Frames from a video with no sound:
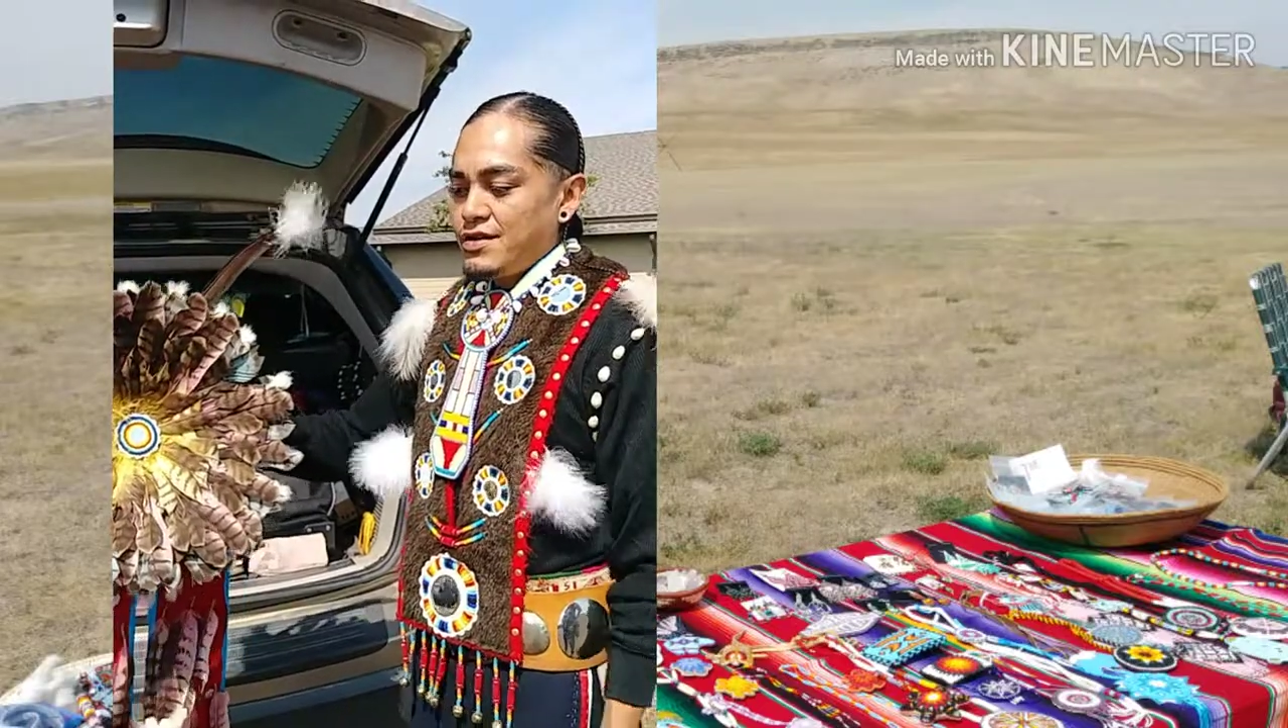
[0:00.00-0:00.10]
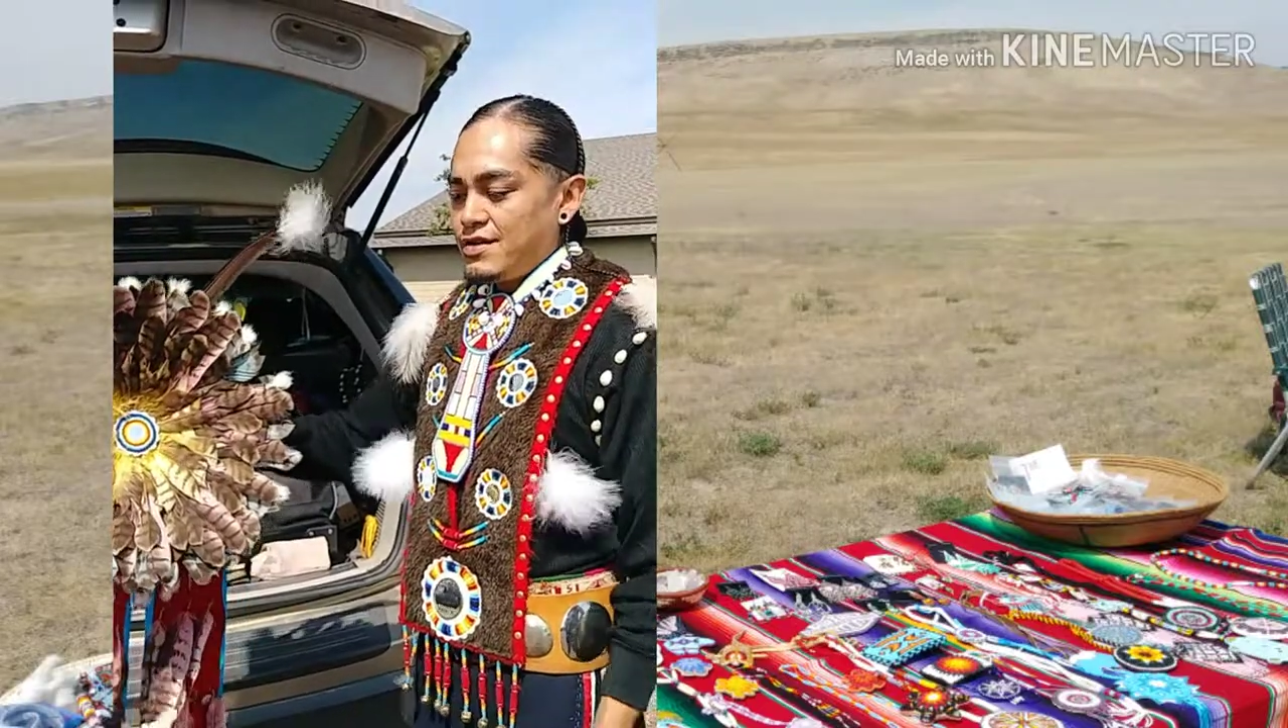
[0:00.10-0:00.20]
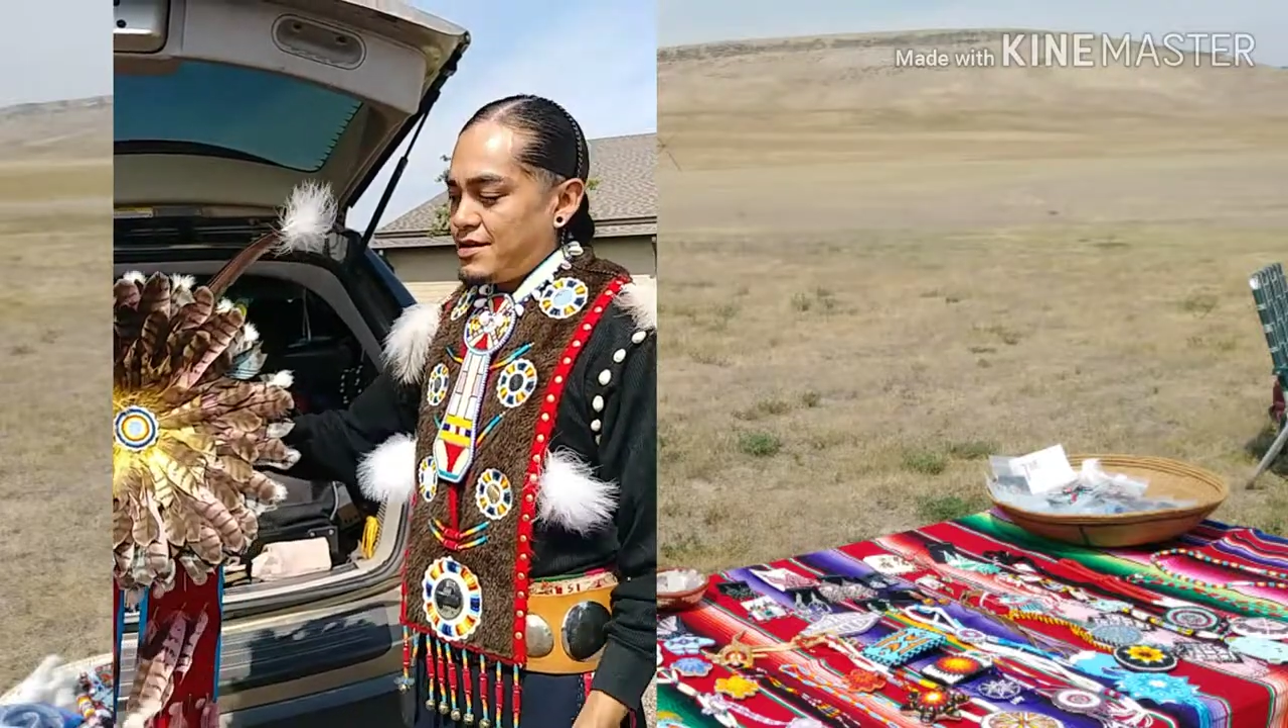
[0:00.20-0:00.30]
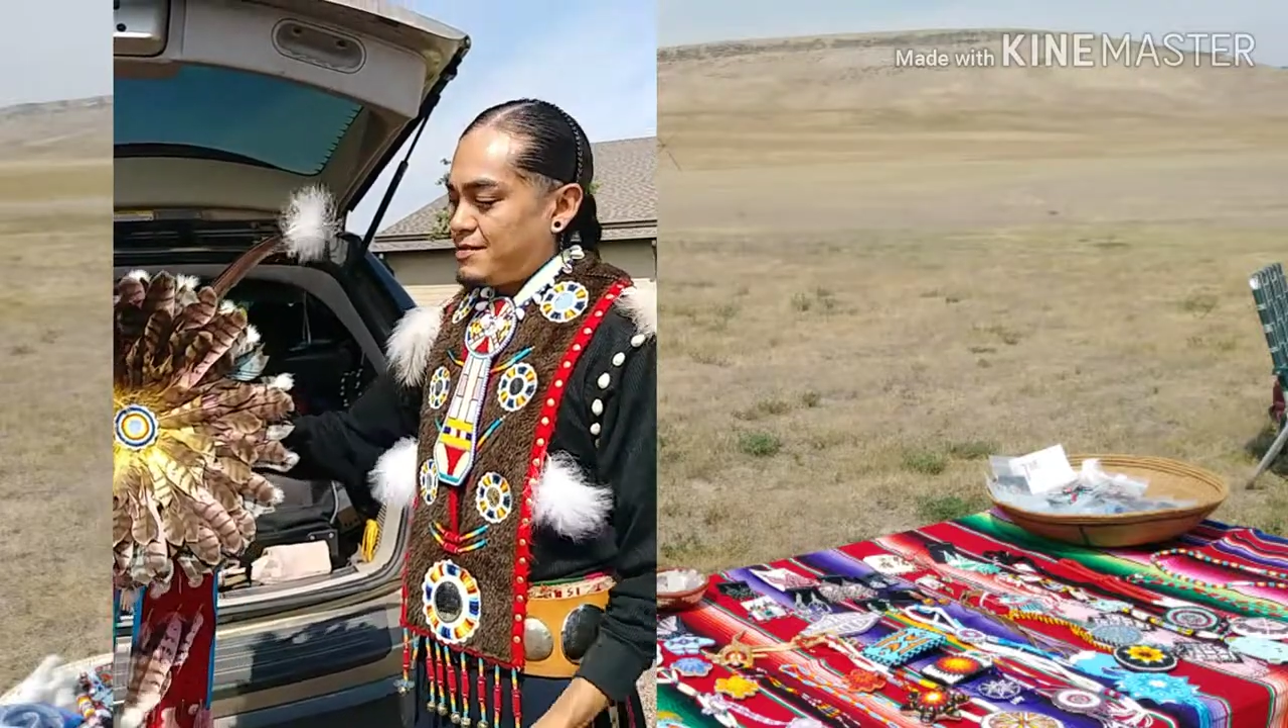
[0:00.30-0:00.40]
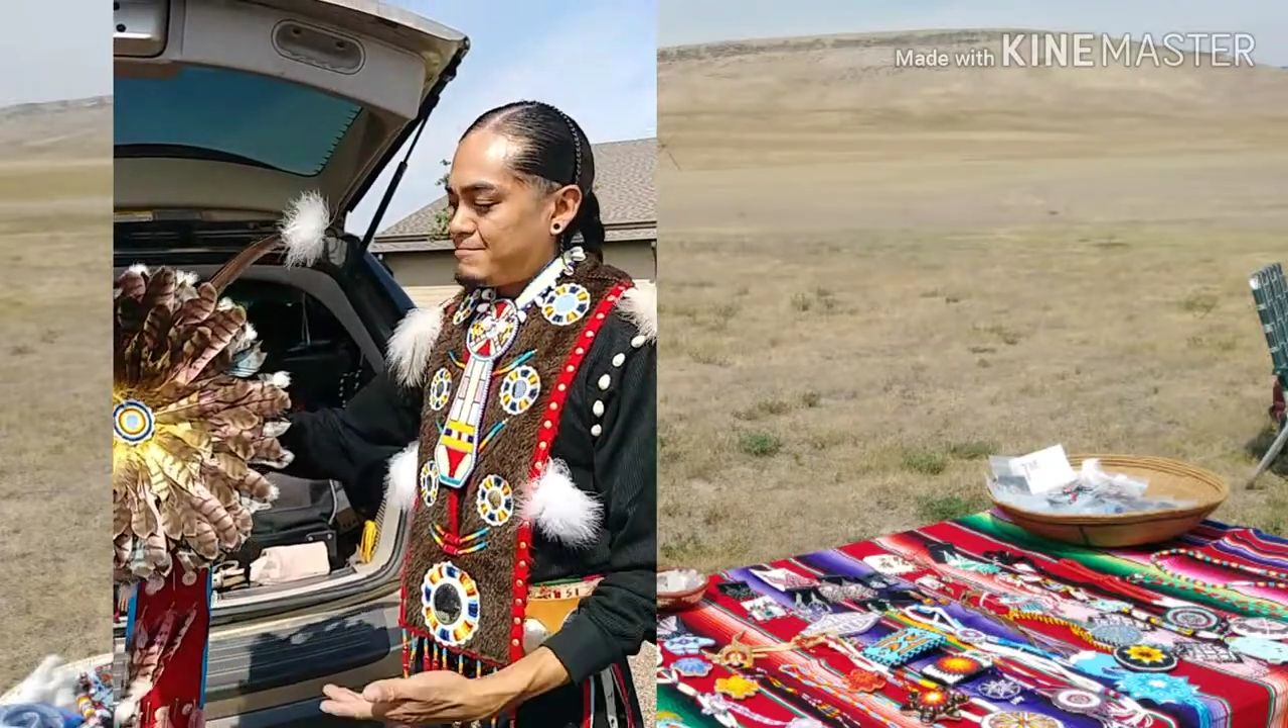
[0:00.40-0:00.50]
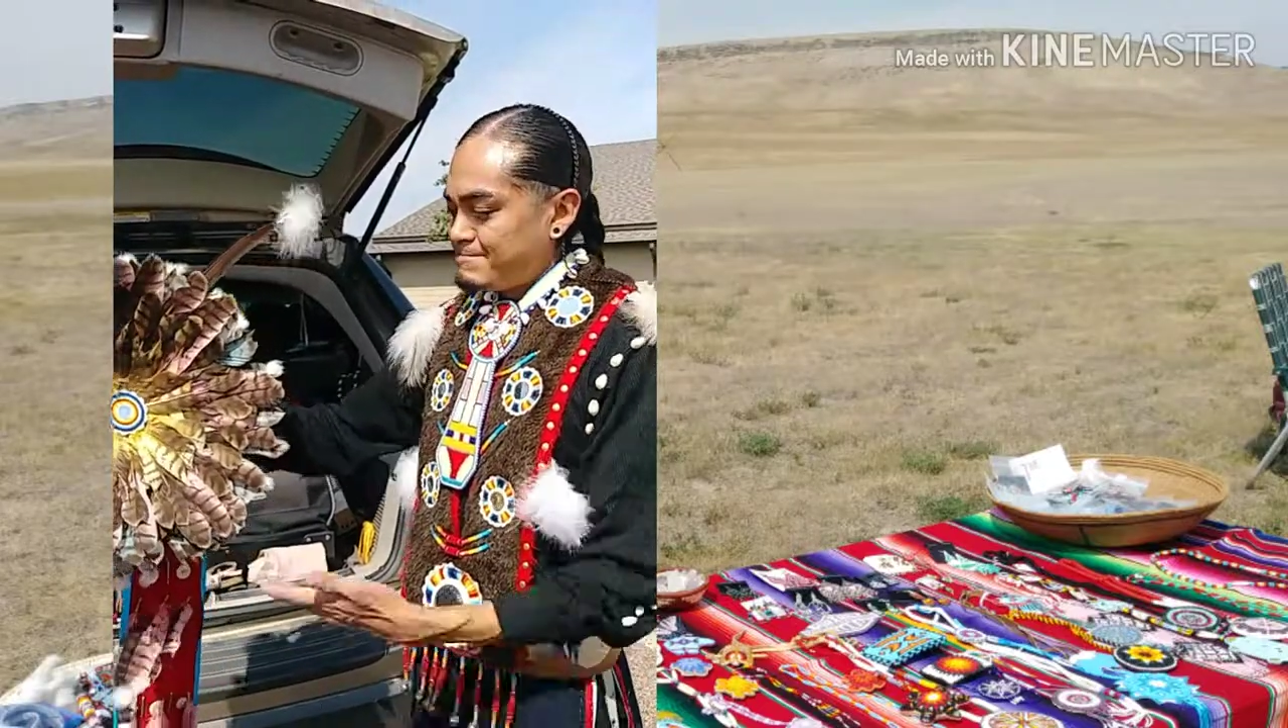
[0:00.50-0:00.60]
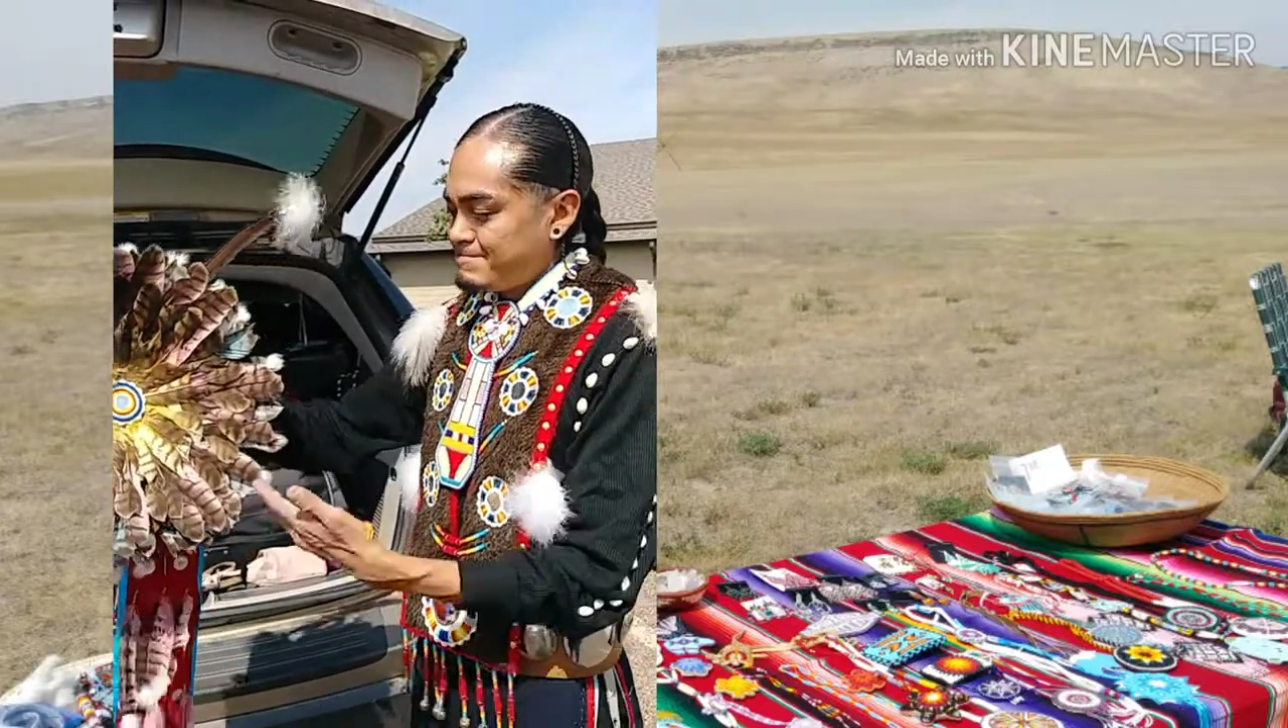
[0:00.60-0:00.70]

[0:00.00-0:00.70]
uh,